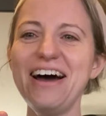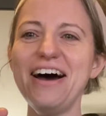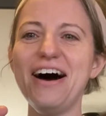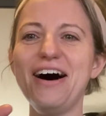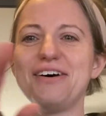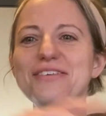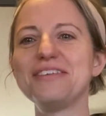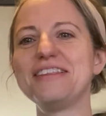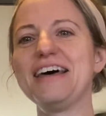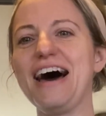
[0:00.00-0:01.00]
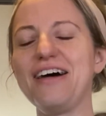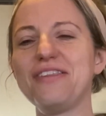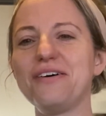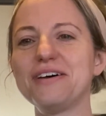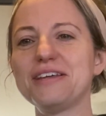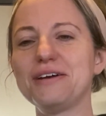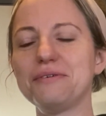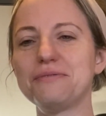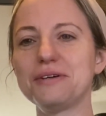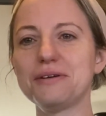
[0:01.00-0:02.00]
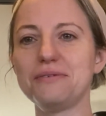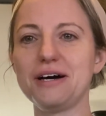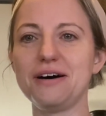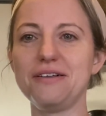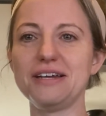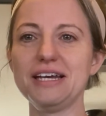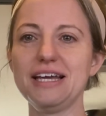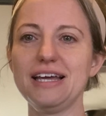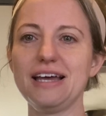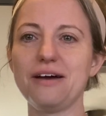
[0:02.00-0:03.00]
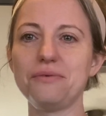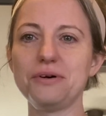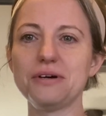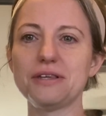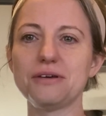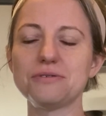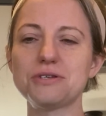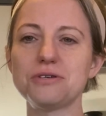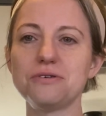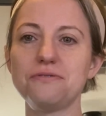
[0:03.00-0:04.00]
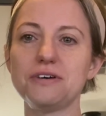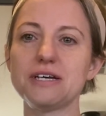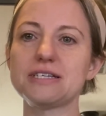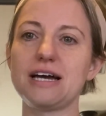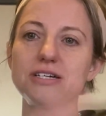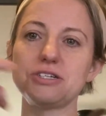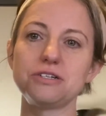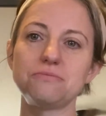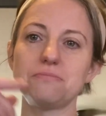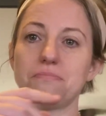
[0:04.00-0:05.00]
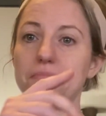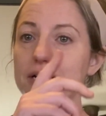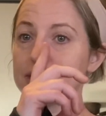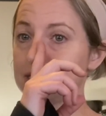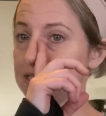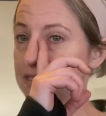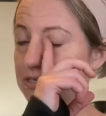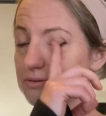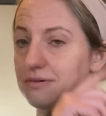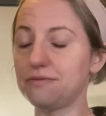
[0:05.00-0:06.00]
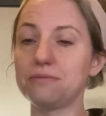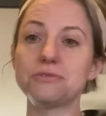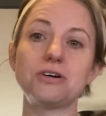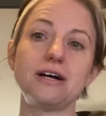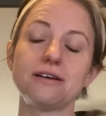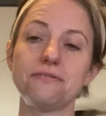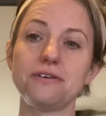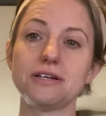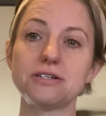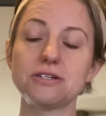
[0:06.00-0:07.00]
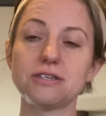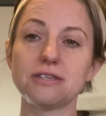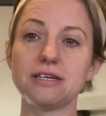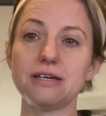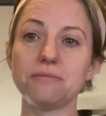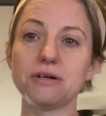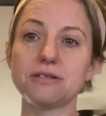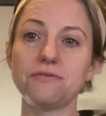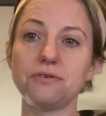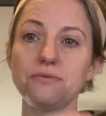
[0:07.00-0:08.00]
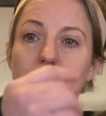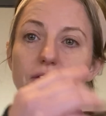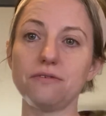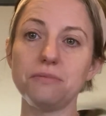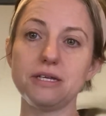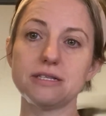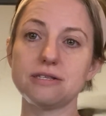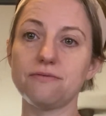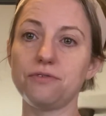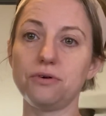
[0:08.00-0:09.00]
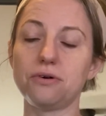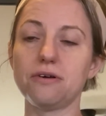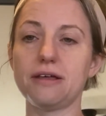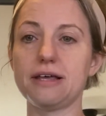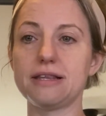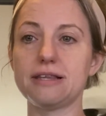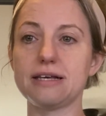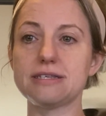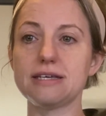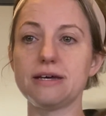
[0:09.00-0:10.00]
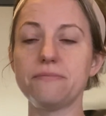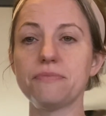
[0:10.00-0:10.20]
Other than that, though, I think it went really well, and we'll get those 2 fixed. I actually busted 2 of them trying to finish the thing, because if one of them hits the floor, that's it.